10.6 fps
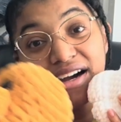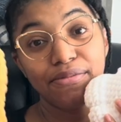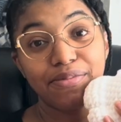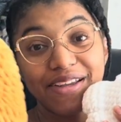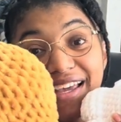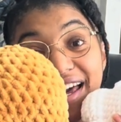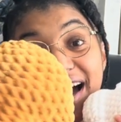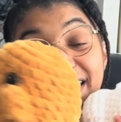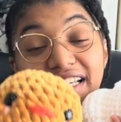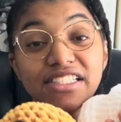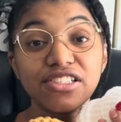But yeah, I
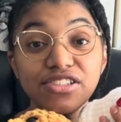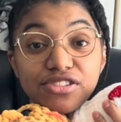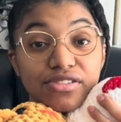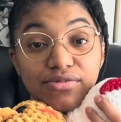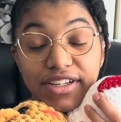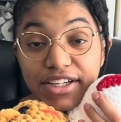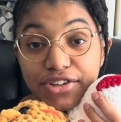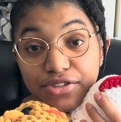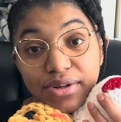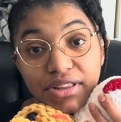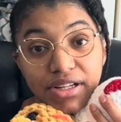need to do some reels
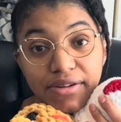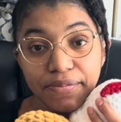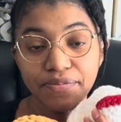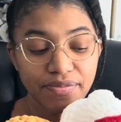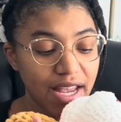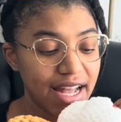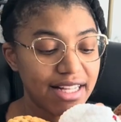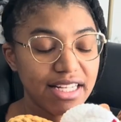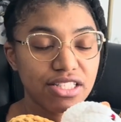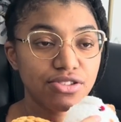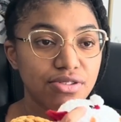with them. I
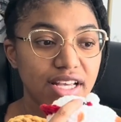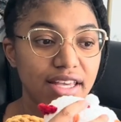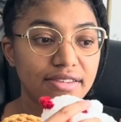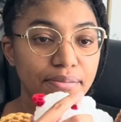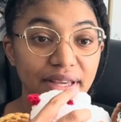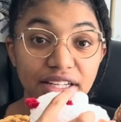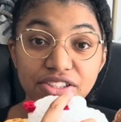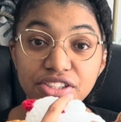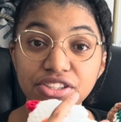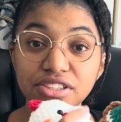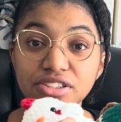need to take some
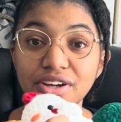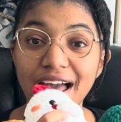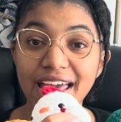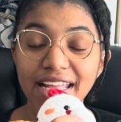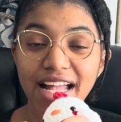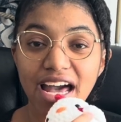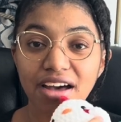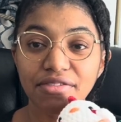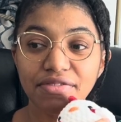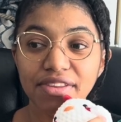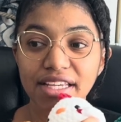pictures so that I can
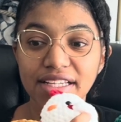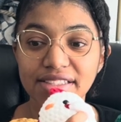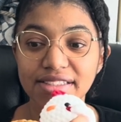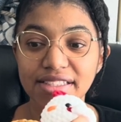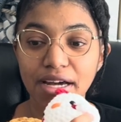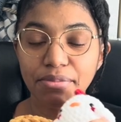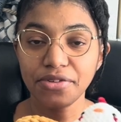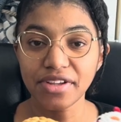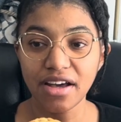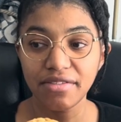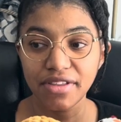have the samples
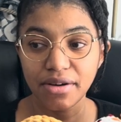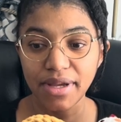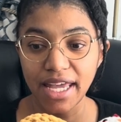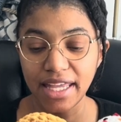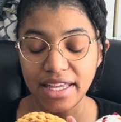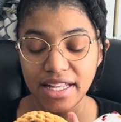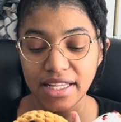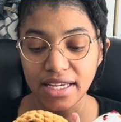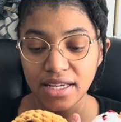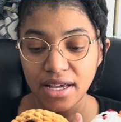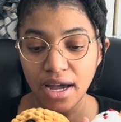of them
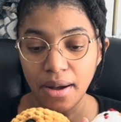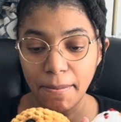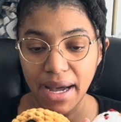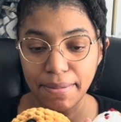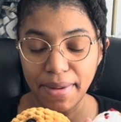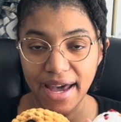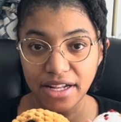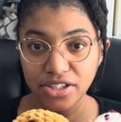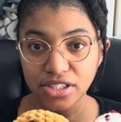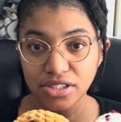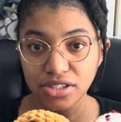in my
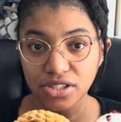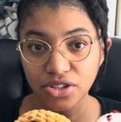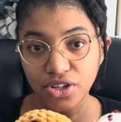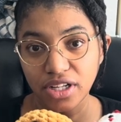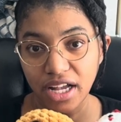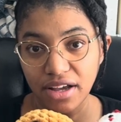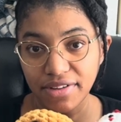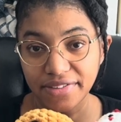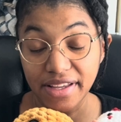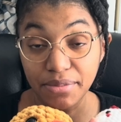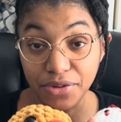pattern so you can have
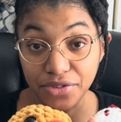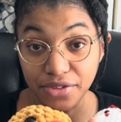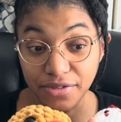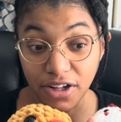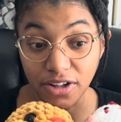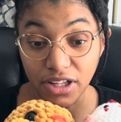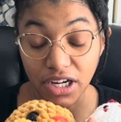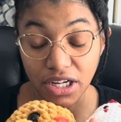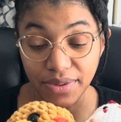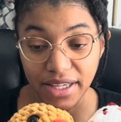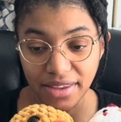examples to follow along
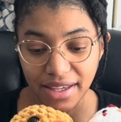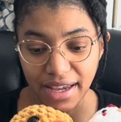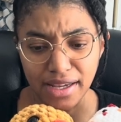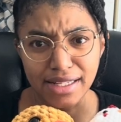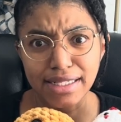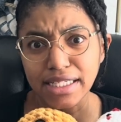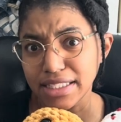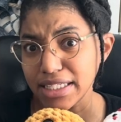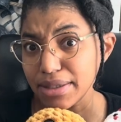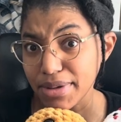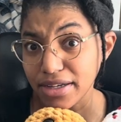with. And I need to
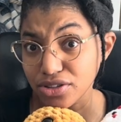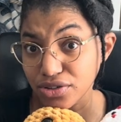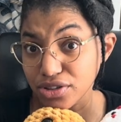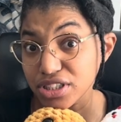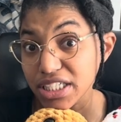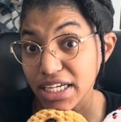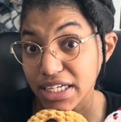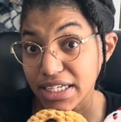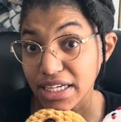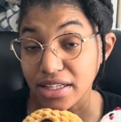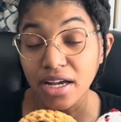get back to crocheting
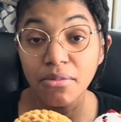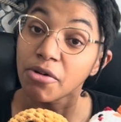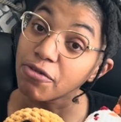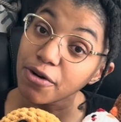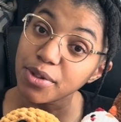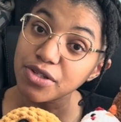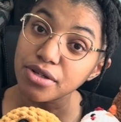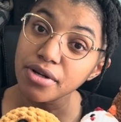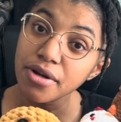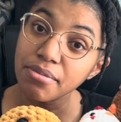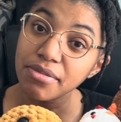again before Mr.
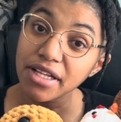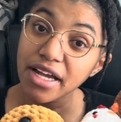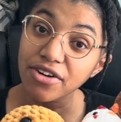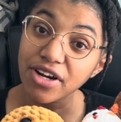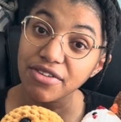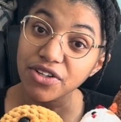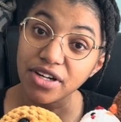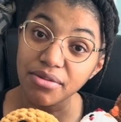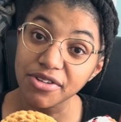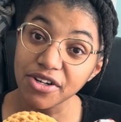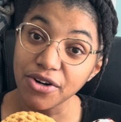Midnight Crafter
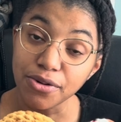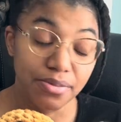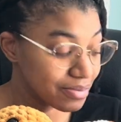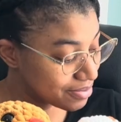comes home